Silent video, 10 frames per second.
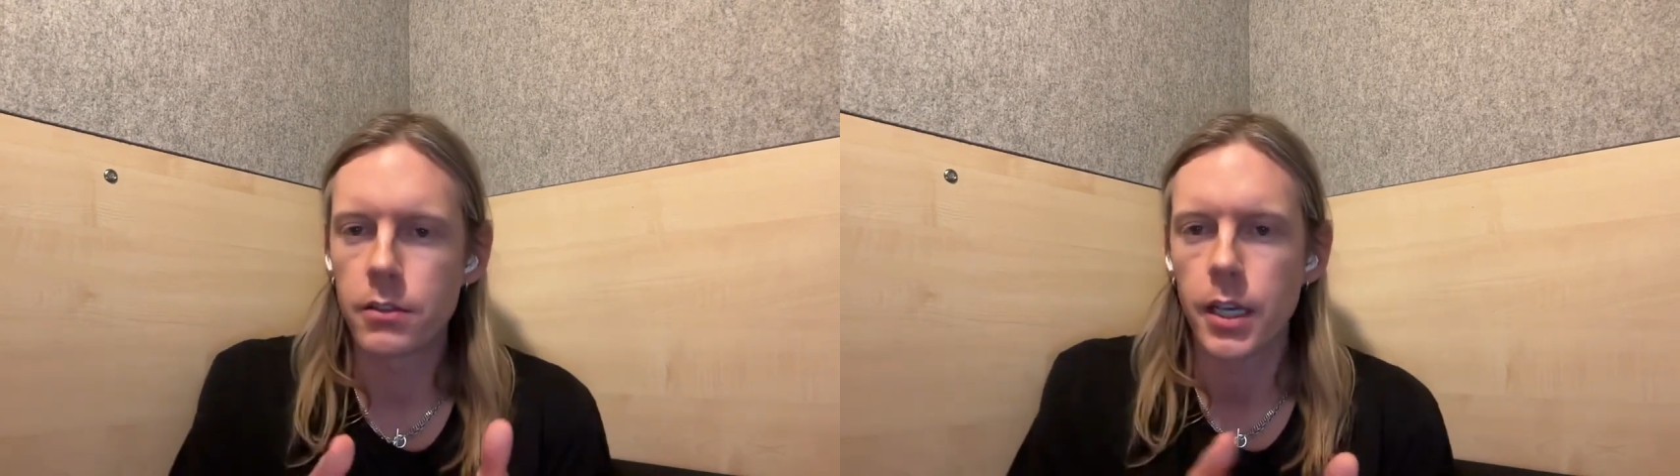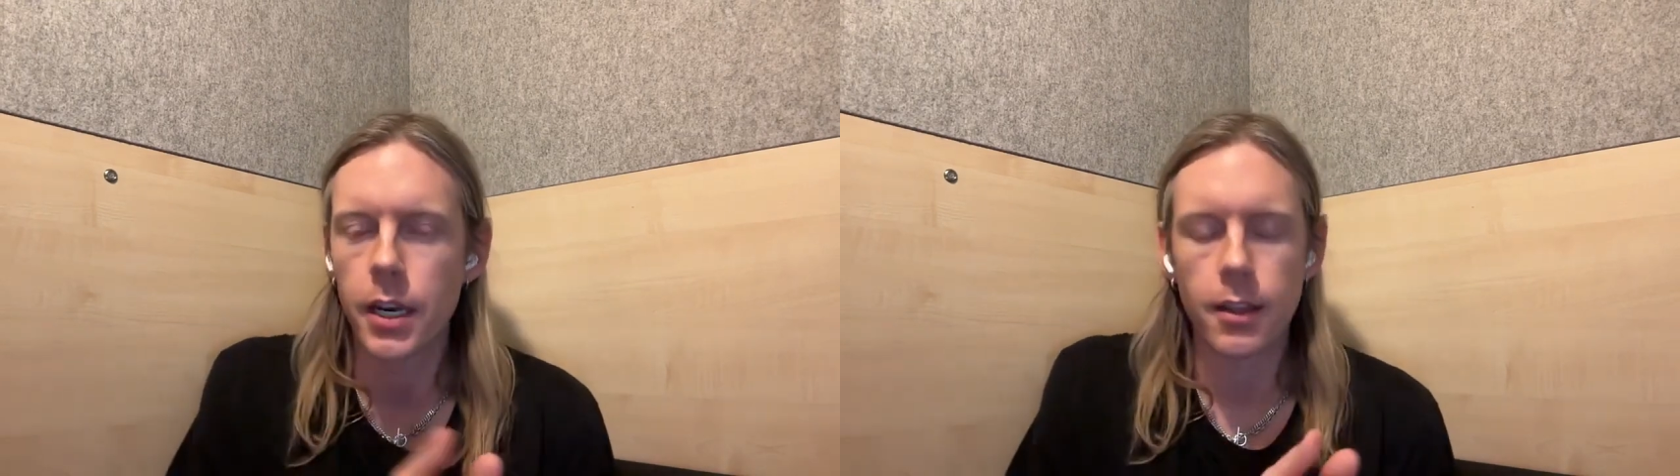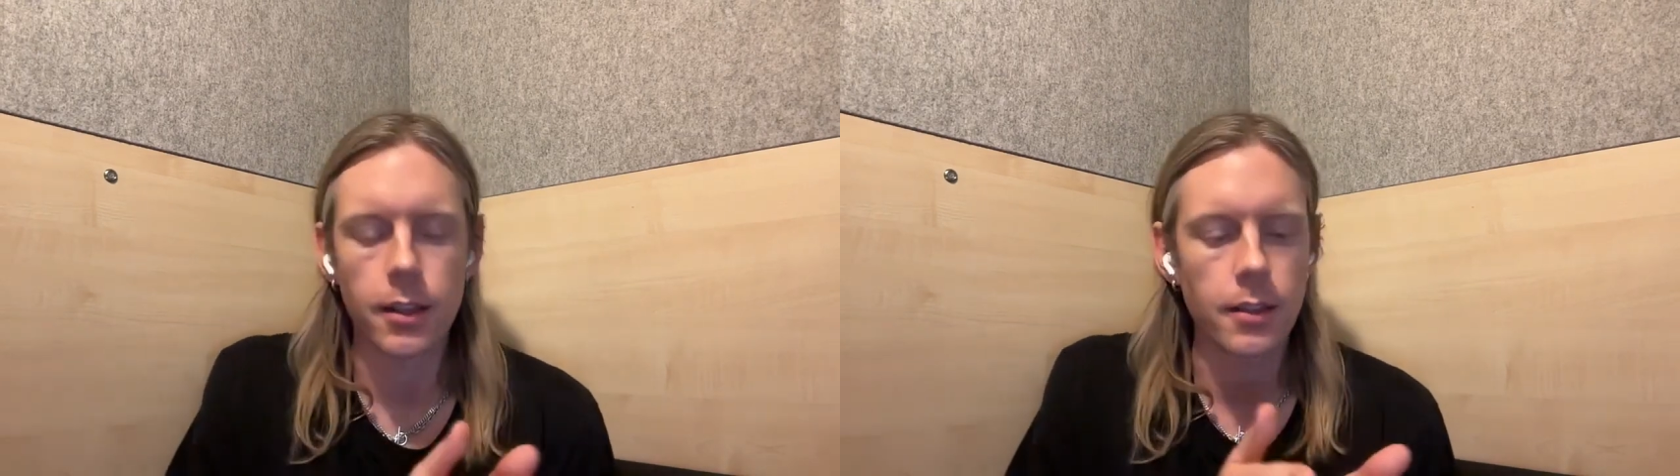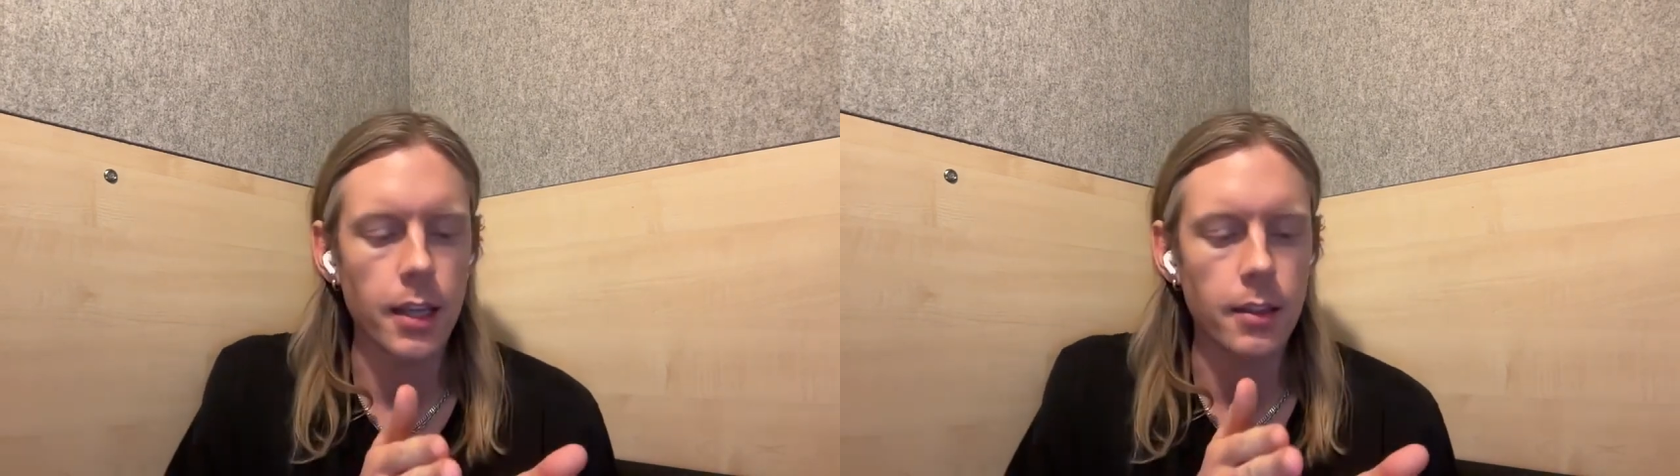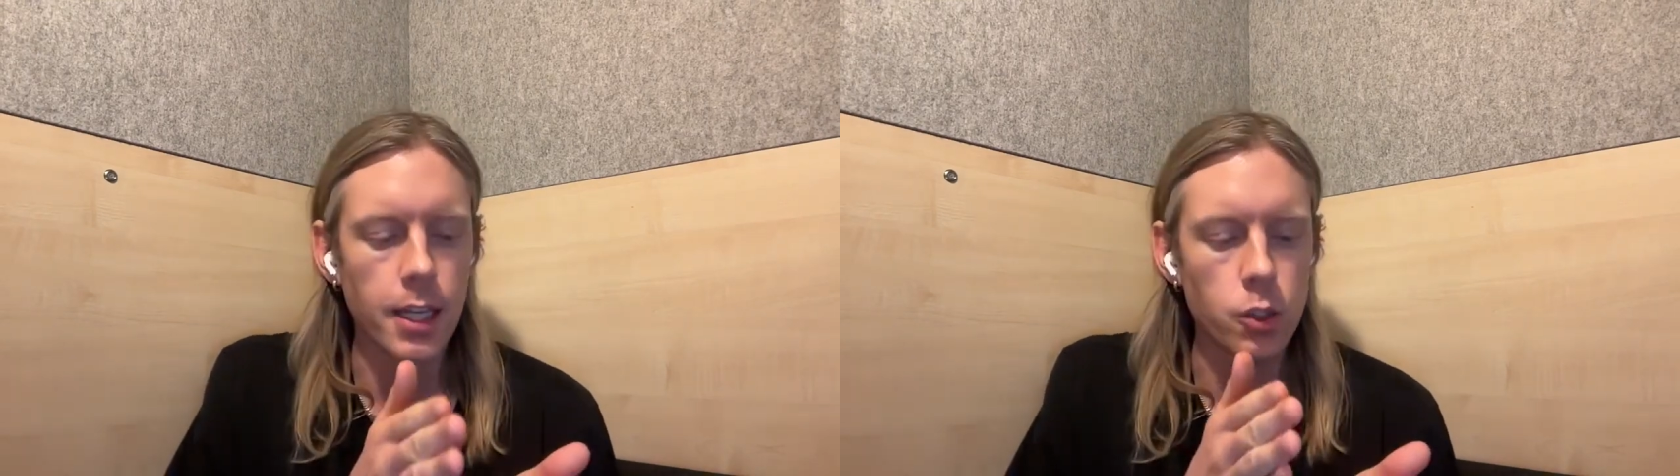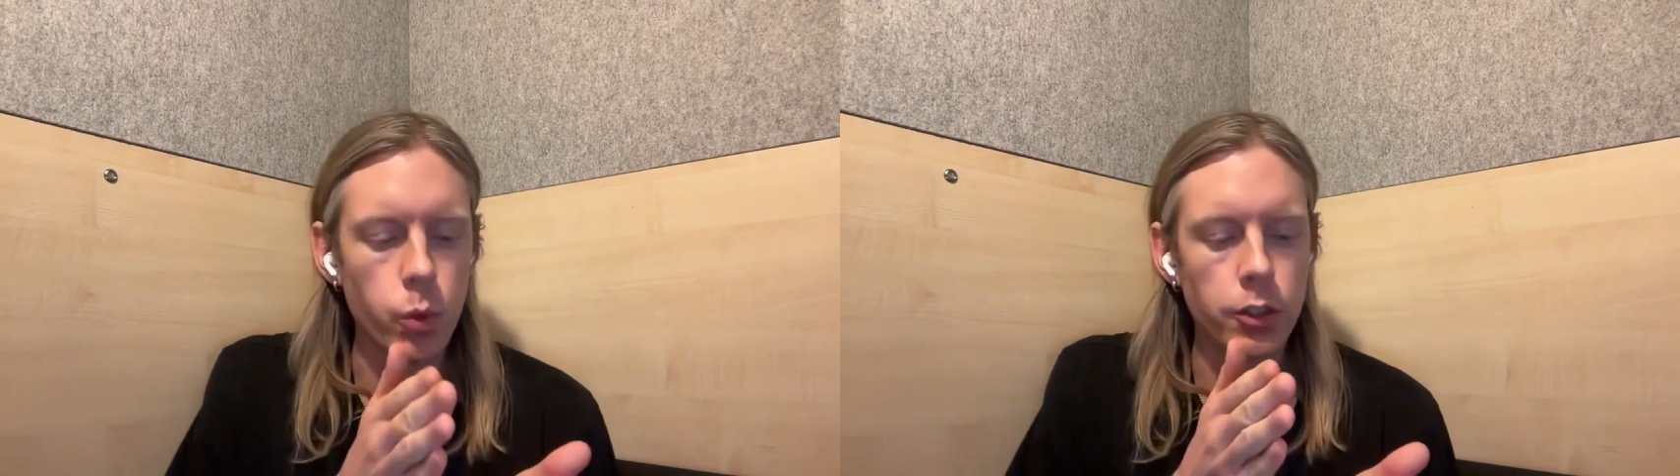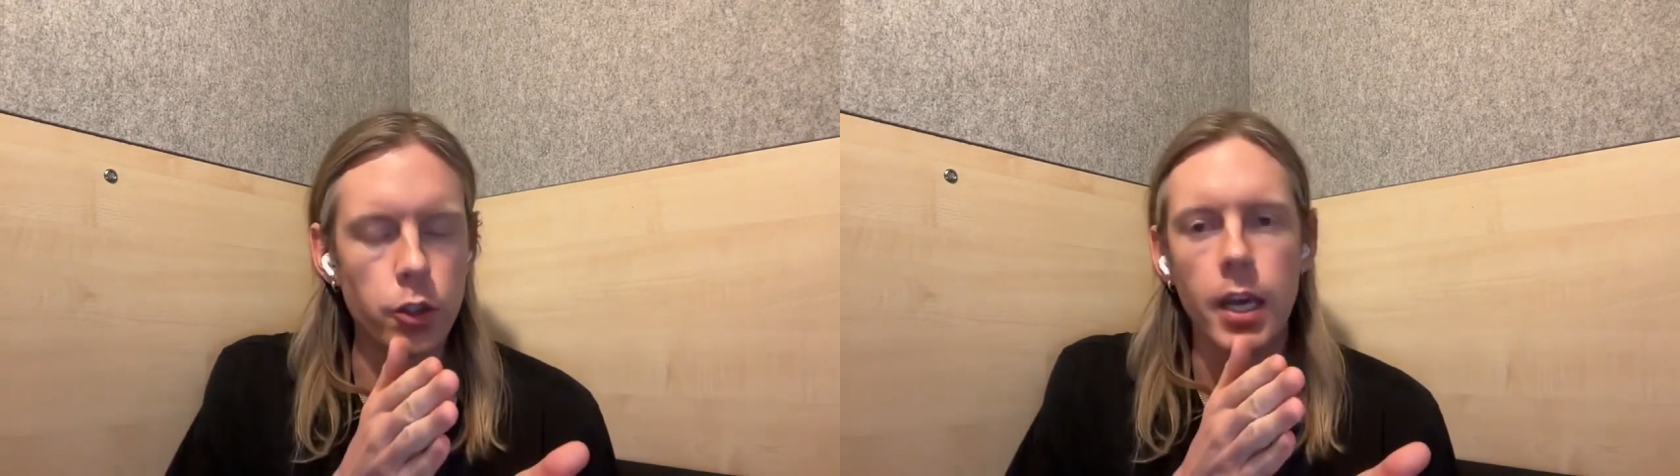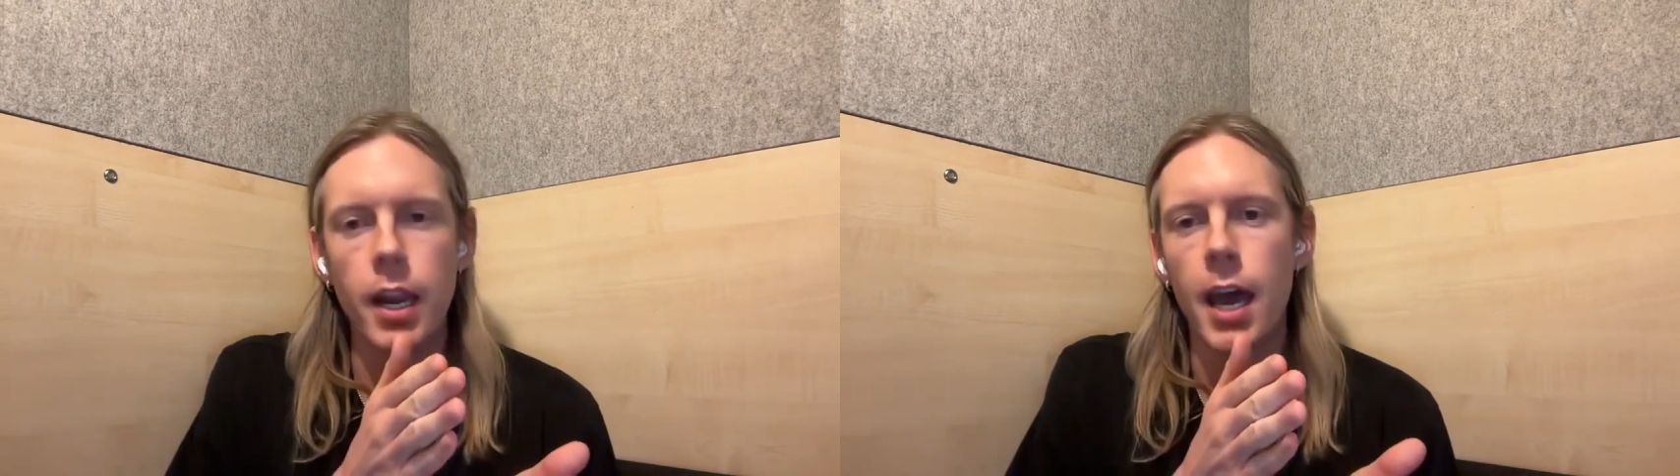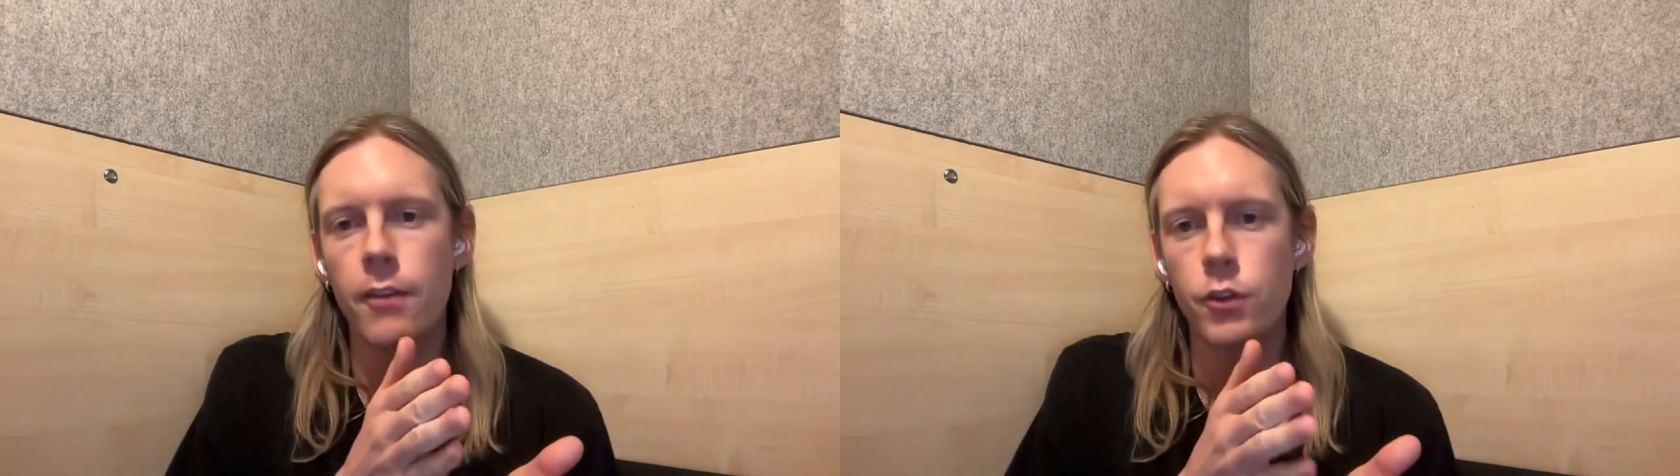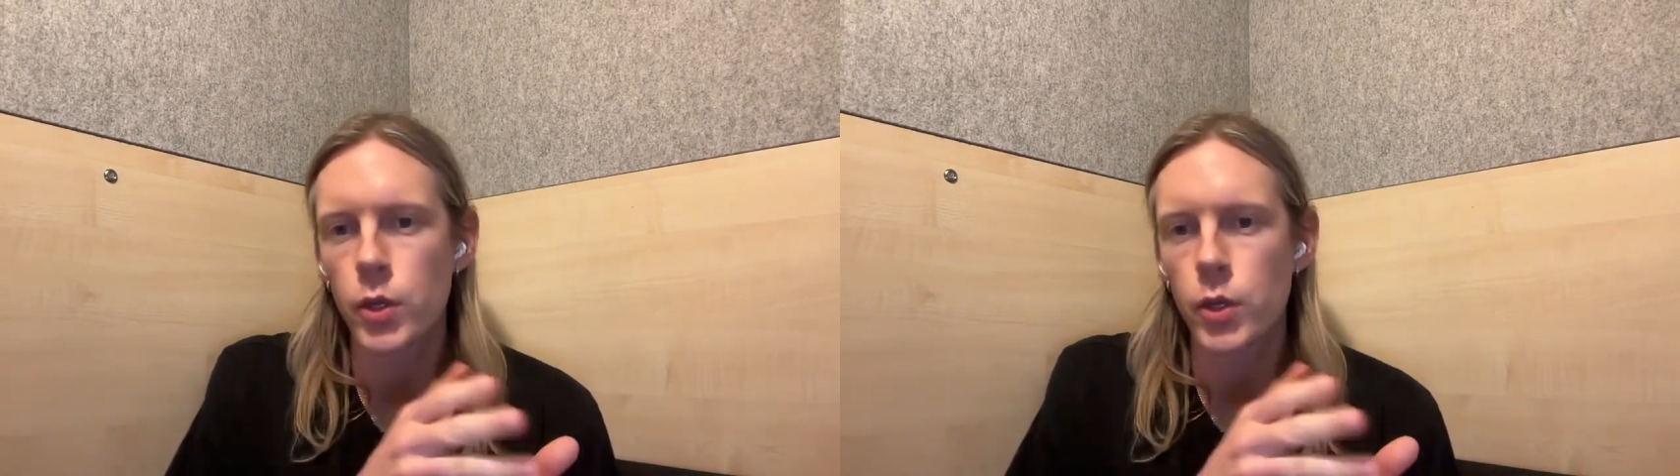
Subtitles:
And I think that that's when you can have,